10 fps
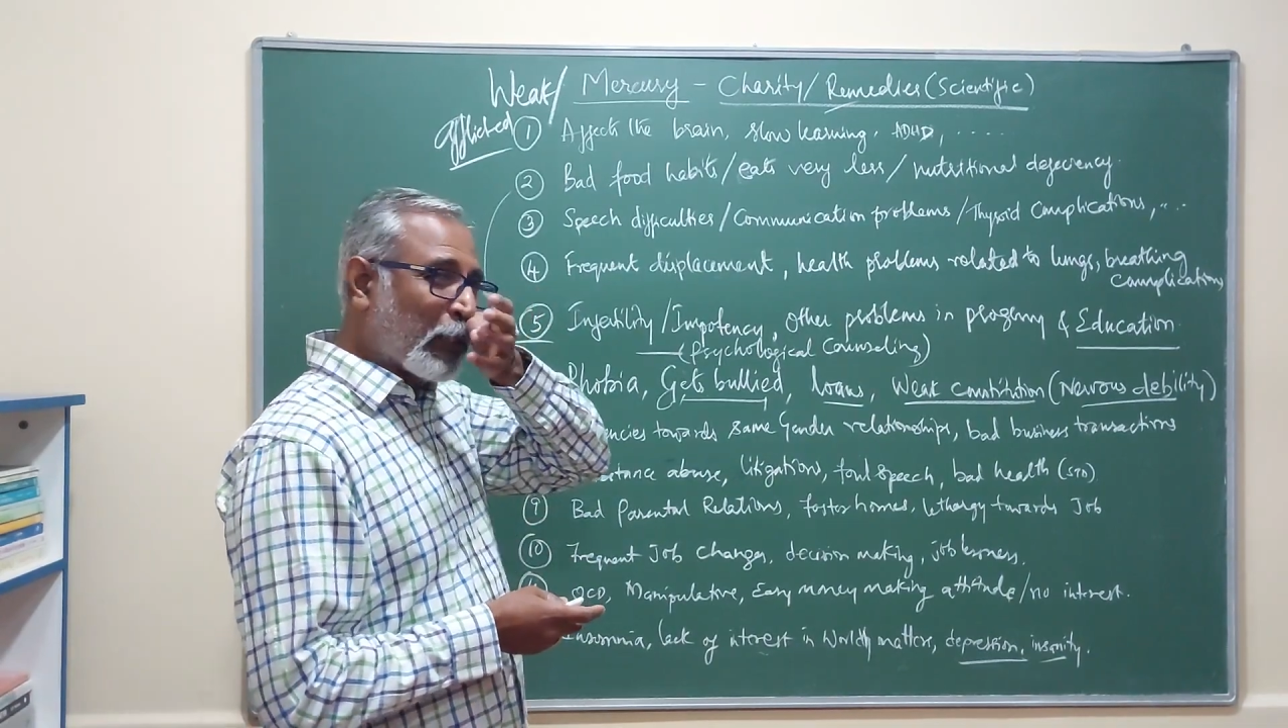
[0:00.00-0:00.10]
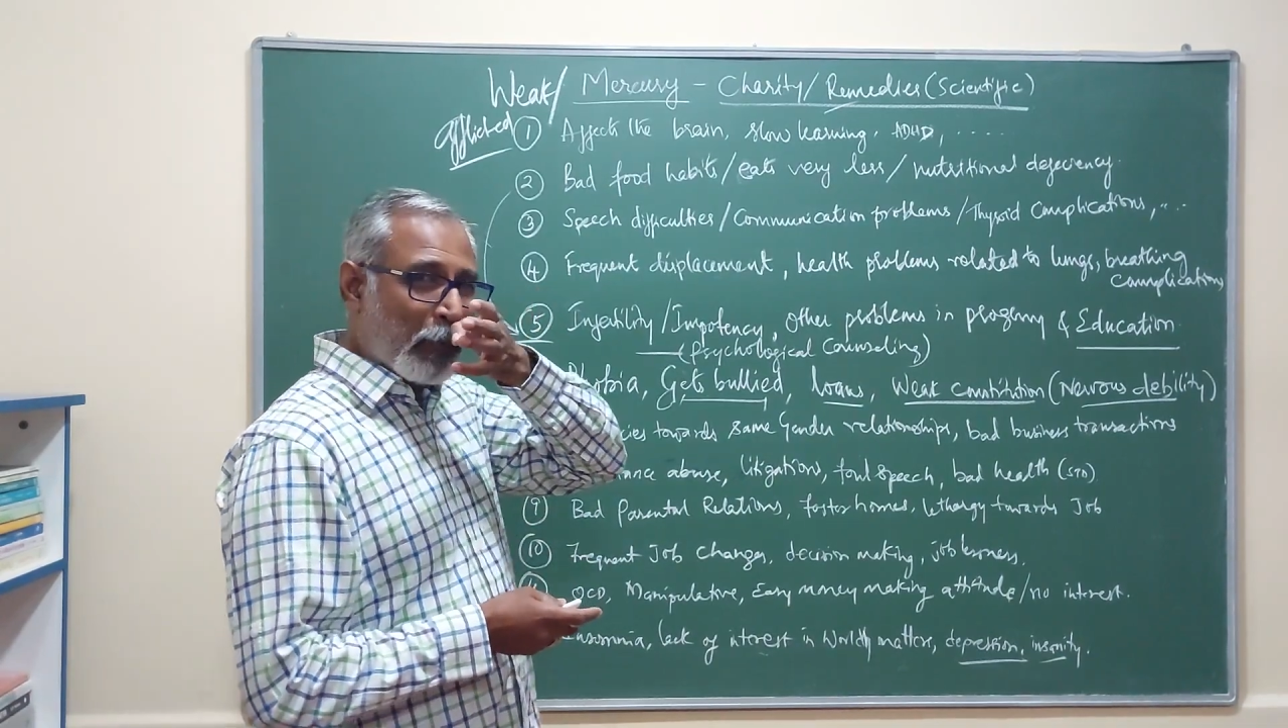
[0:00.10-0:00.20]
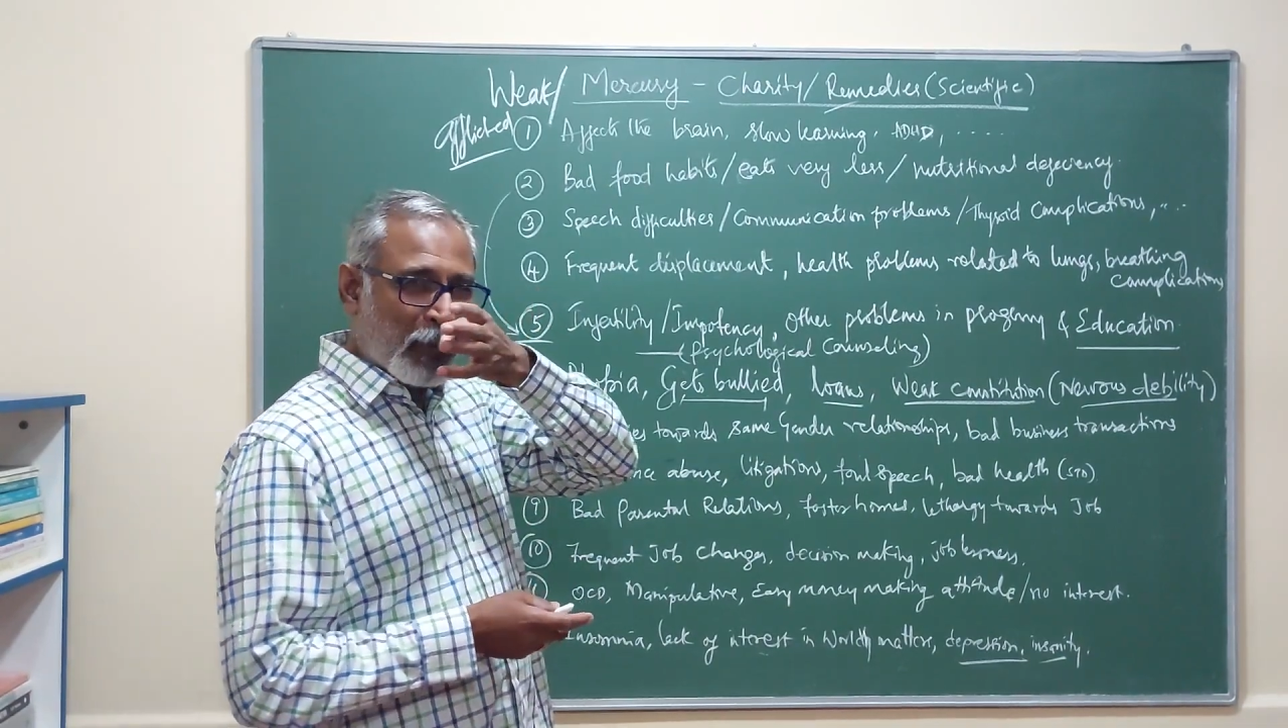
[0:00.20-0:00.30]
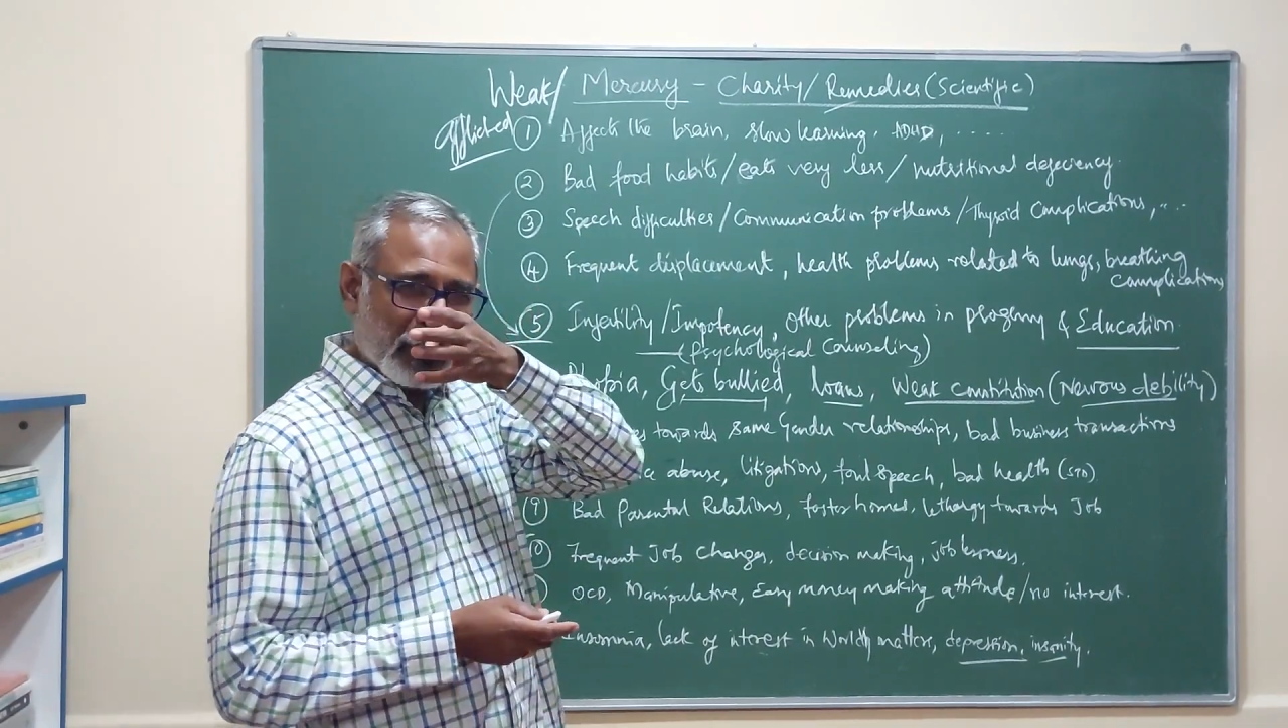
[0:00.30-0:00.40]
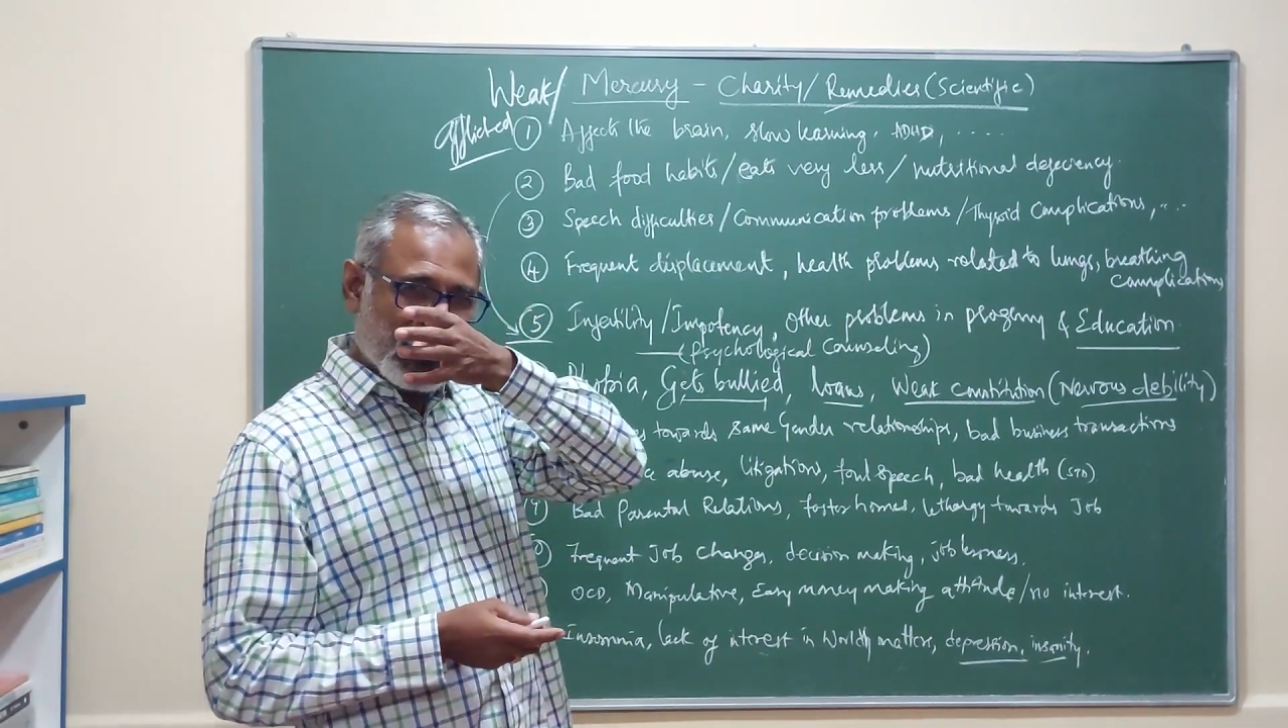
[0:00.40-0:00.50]

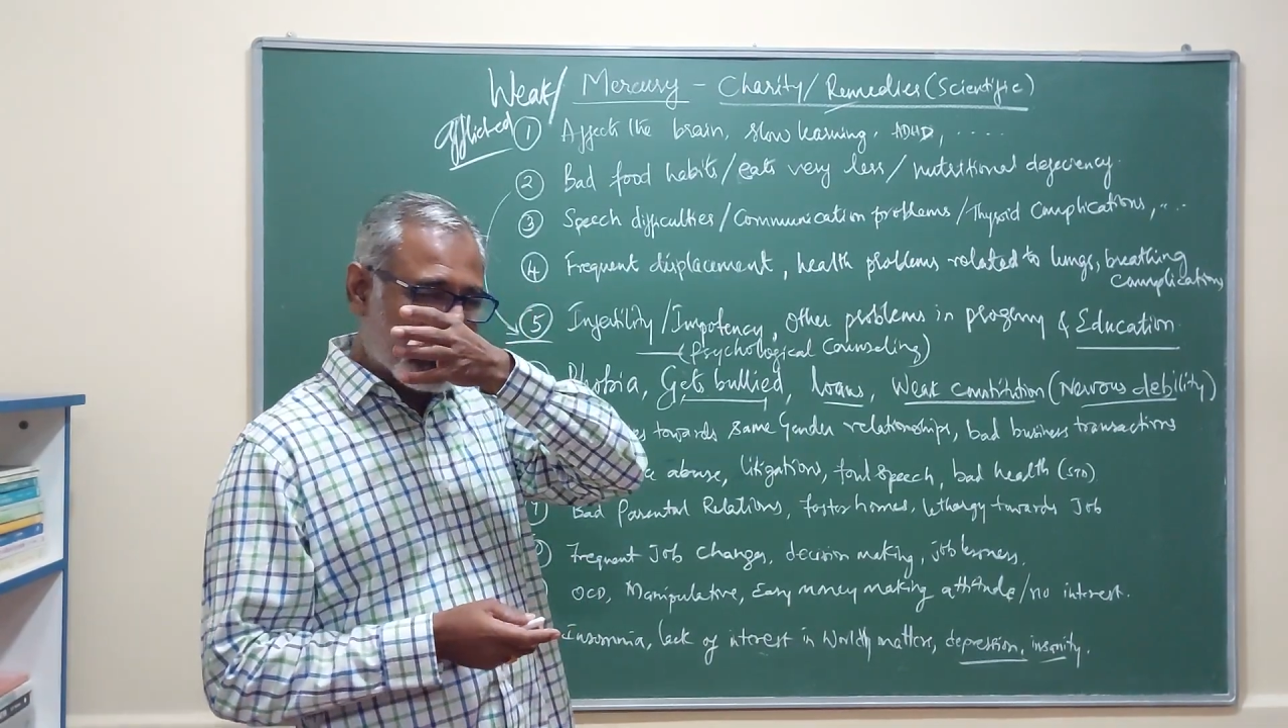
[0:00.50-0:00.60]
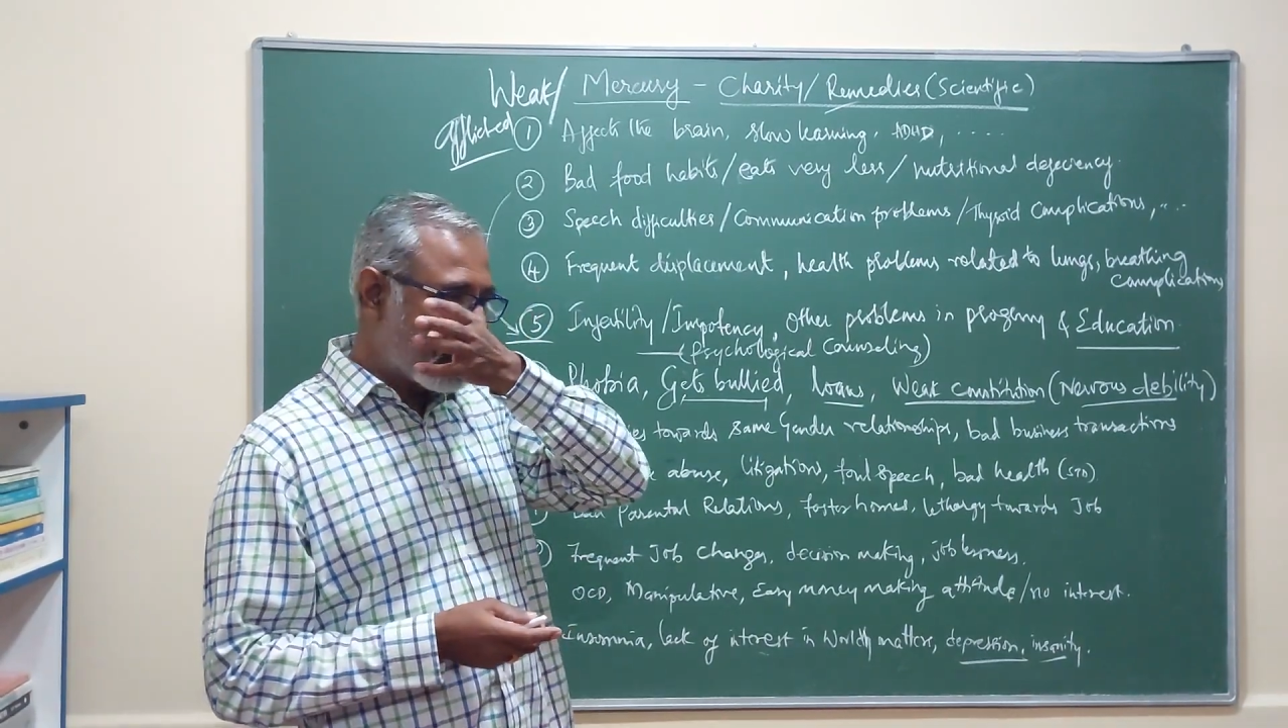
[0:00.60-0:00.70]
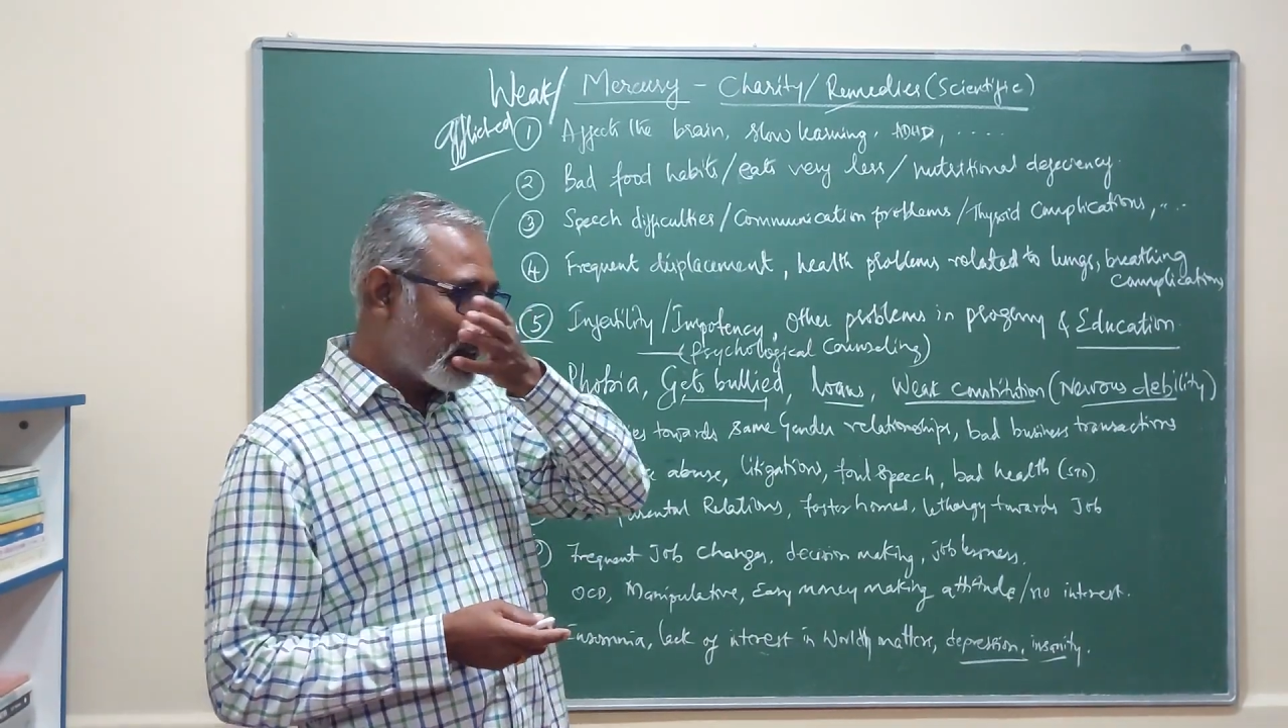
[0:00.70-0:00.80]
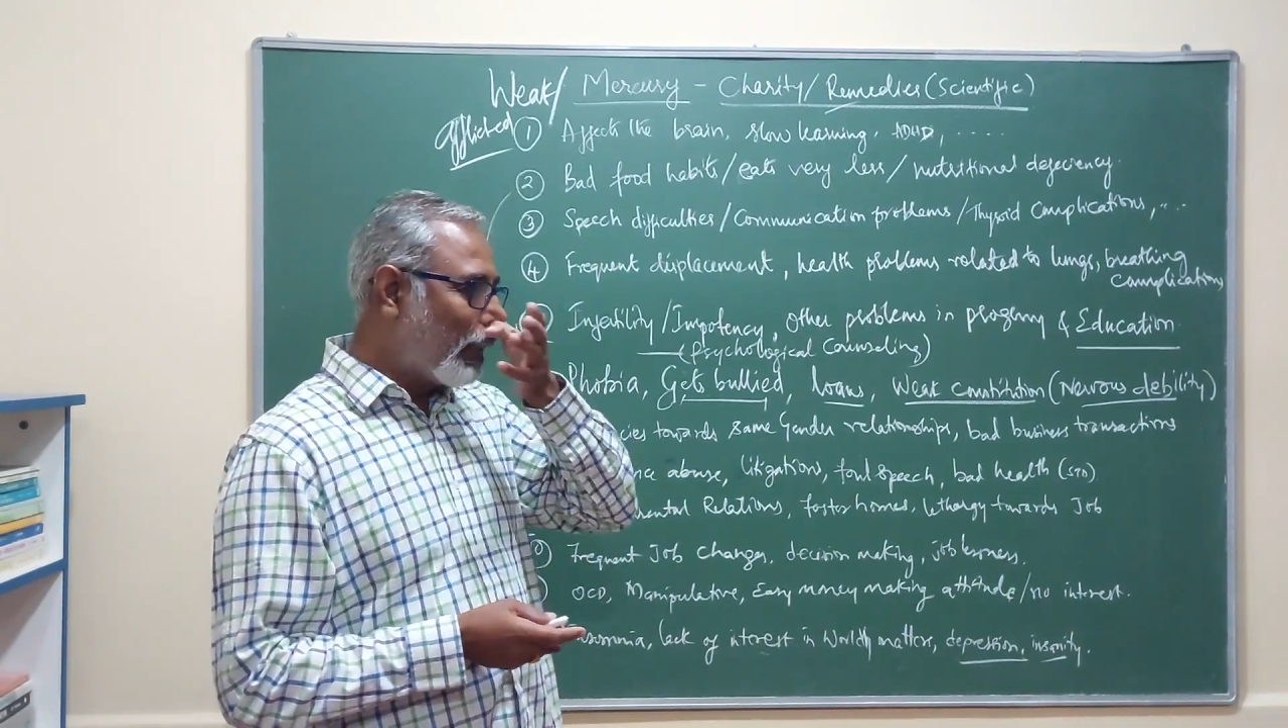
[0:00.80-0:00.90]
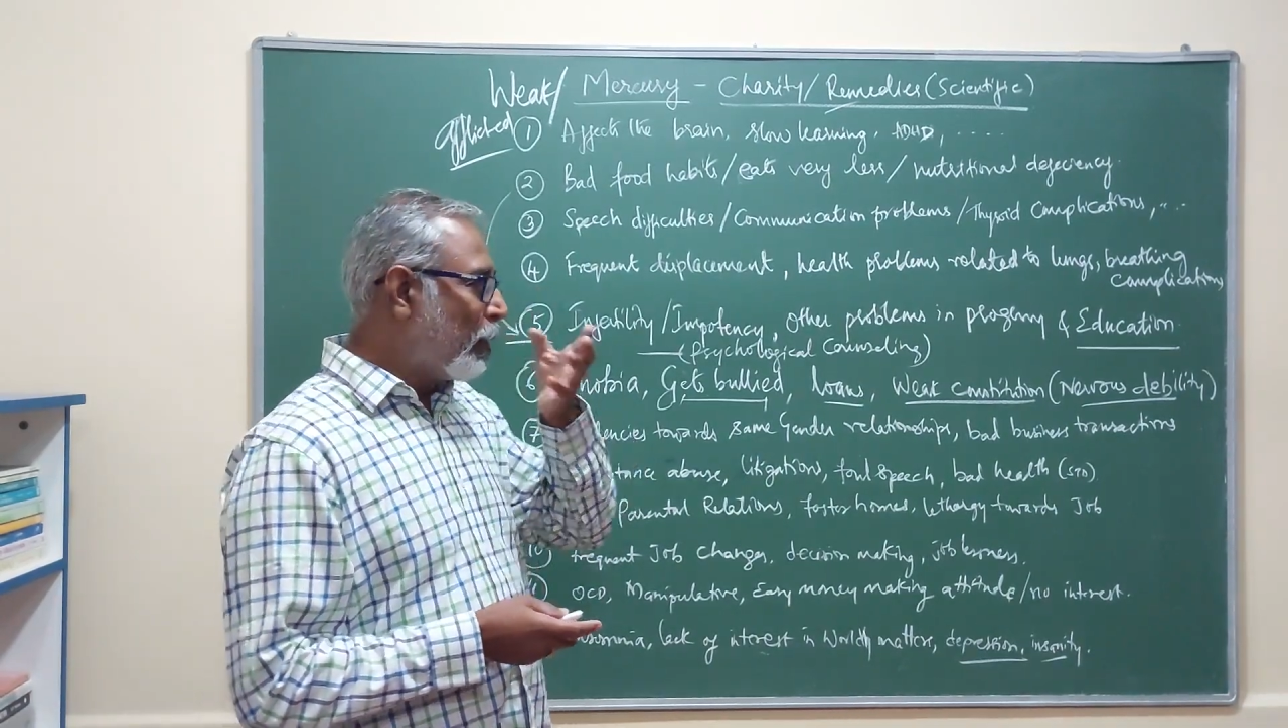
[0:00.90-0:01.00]
thrombosis.